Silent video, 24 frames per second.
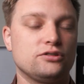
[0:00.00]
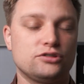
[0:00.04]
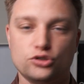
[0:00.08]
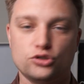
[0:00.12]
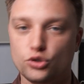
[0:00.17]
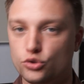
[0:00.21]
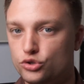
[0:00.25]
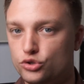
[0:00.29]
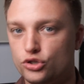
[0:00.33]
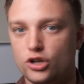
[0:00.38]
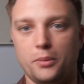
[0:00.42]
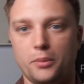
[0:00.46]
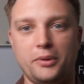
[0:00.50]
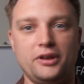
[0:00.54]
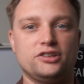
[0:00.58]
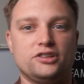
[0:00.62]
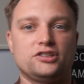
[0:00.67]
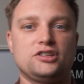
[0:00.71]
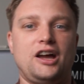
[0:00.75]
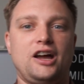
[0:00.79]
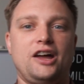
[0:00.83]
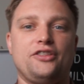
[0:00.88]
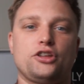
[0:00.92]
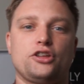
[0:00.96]
As soon as you come
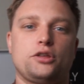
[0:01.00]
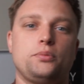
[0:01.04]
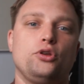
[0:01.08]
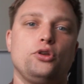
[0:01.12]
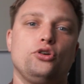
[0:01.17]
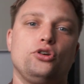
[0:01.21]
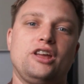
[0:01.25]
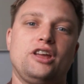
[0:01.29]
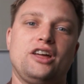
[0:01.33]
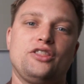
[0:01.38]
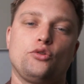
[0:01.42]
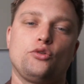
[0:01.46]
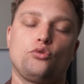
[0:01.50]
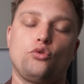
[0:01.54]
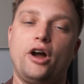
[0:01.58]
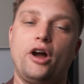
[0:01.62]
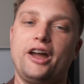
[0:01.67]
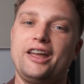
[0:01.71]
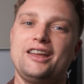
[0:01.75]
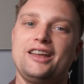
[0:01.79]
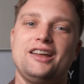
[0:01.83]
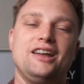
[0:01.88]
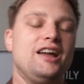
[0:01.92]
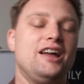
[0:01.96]
inside the community on the
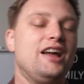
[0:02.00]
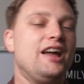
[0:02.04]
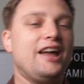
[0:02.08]
right,